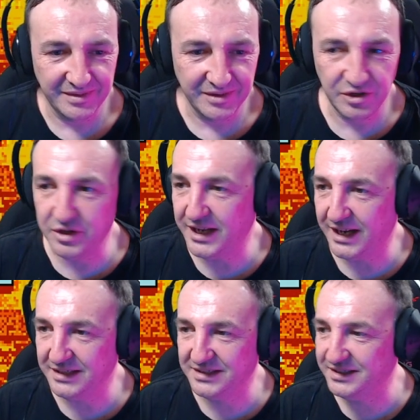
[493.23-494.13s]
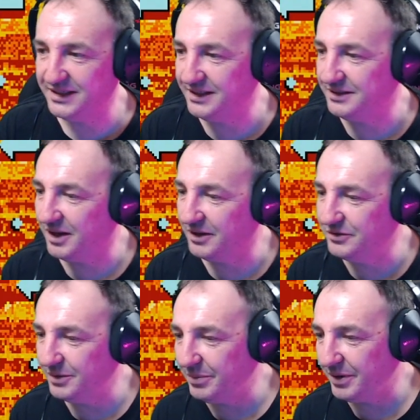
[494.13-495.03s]
you can't see it. I do
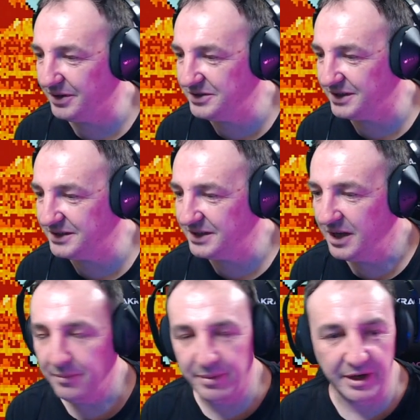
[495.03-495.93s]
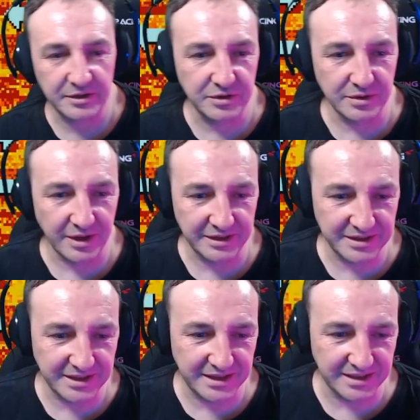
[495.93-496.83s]
apologize, but I do like
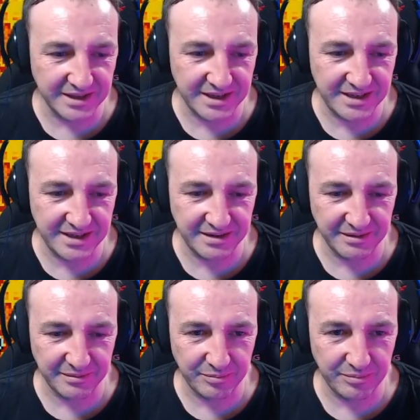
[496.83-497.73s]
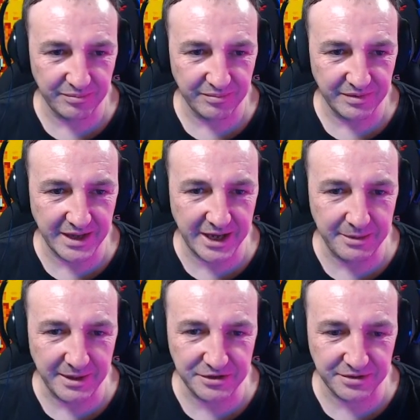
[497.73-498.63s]
the name
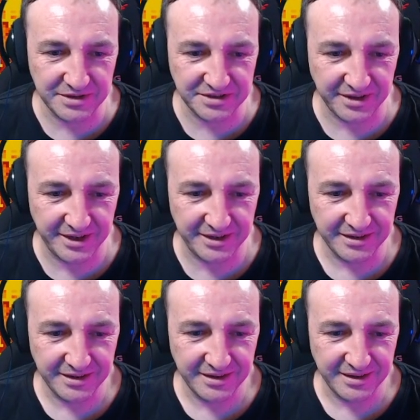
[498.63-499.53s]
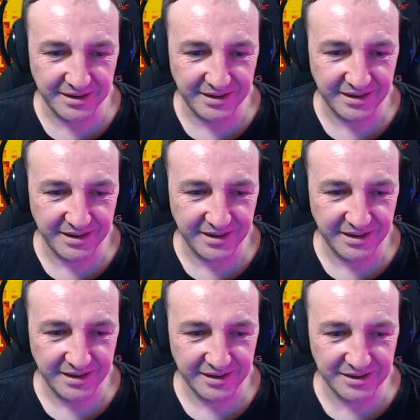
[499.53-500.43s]
entry screen
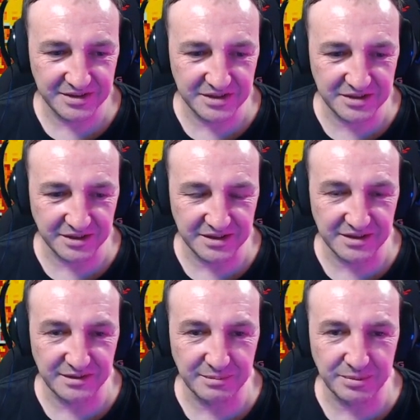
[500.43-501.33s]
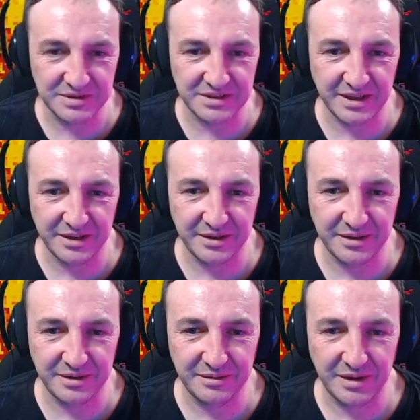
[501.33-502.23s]
because it's got this pseudo